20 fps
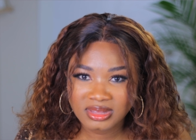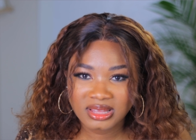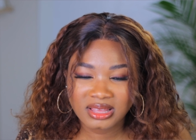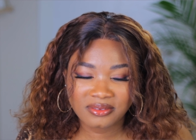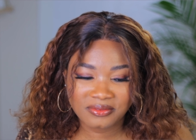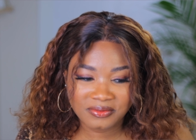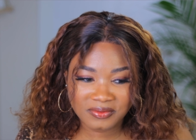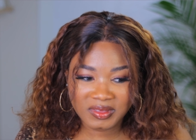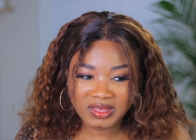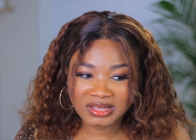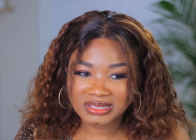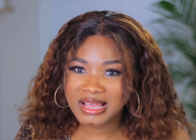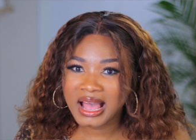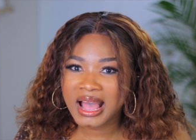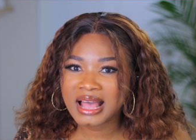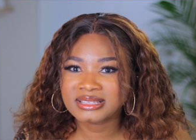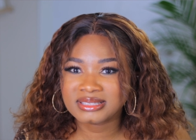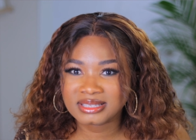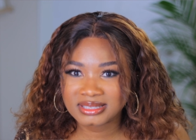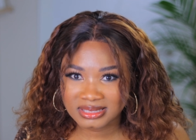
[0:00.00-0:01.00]
if it
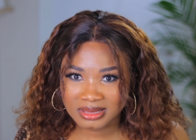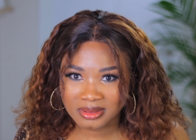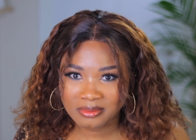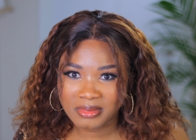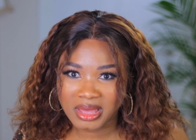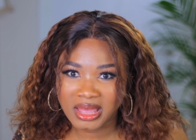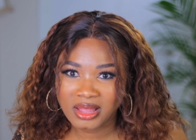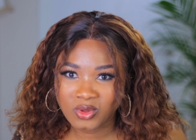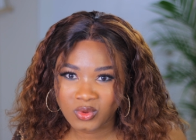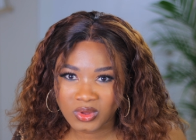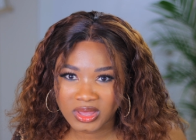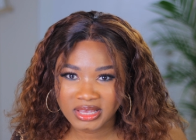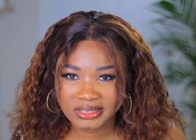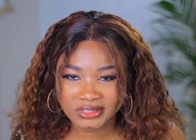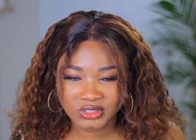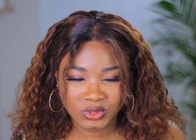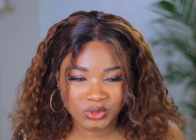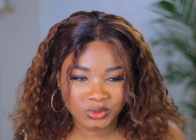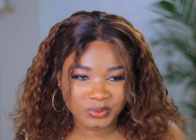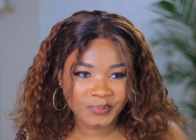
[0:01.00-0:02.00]
has it in my
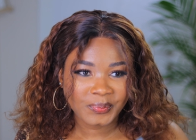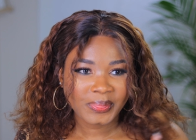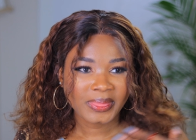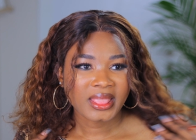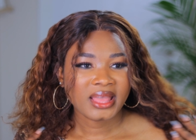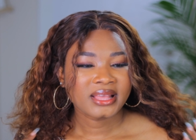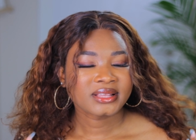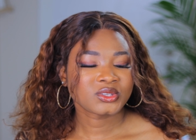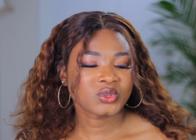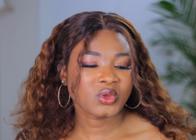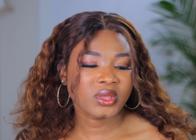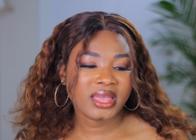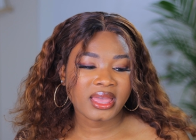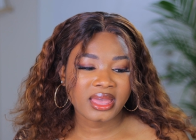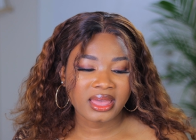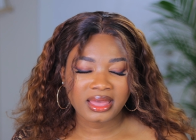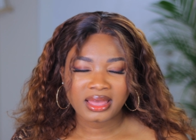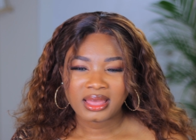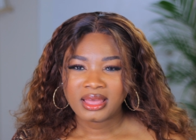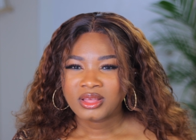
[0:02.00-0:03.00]
location so
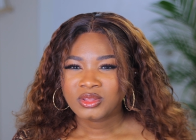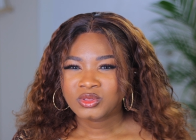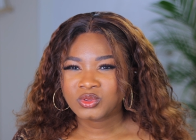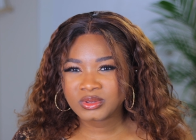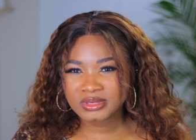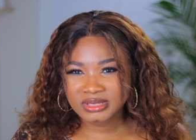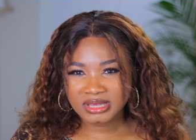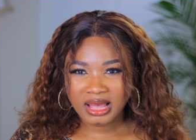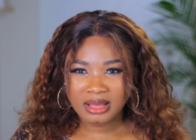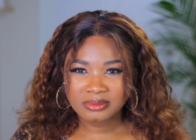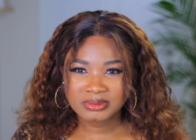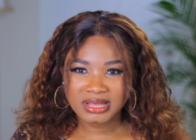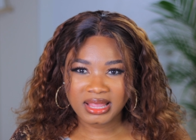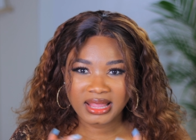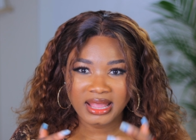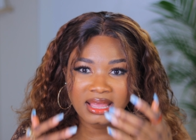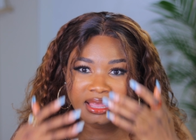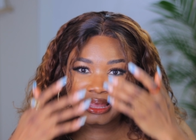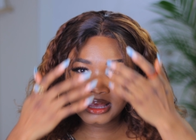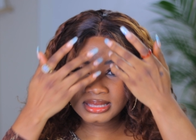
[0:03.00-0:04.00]
yeah those apps are
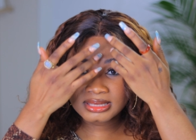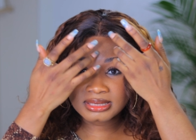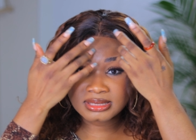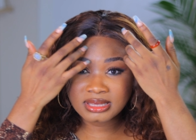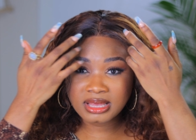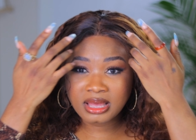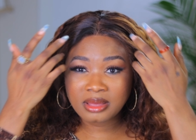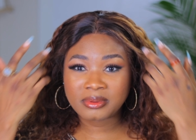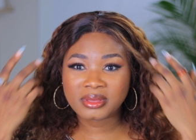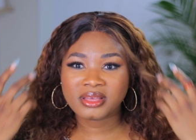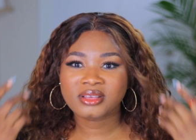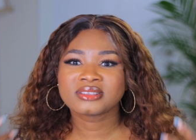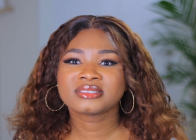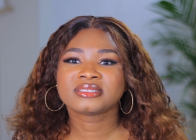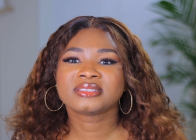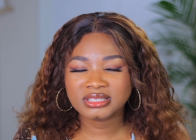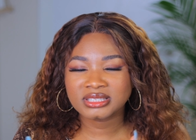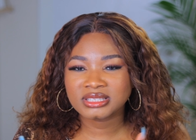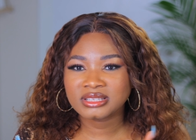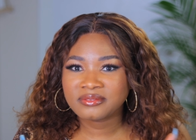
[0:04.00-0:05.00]
like easier
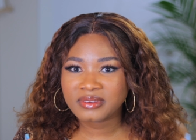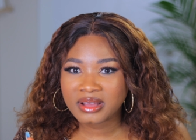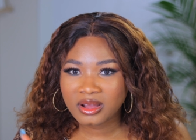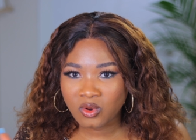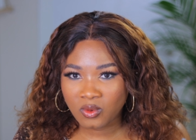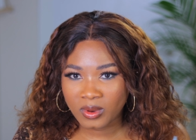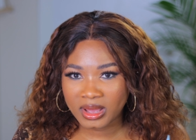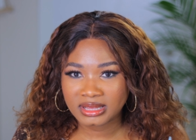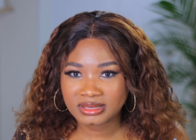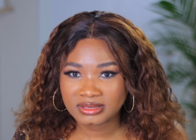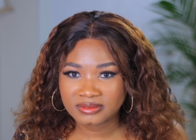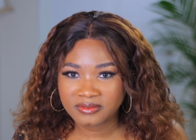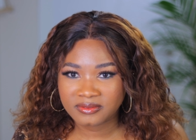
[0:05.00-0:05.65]
because they deliver quite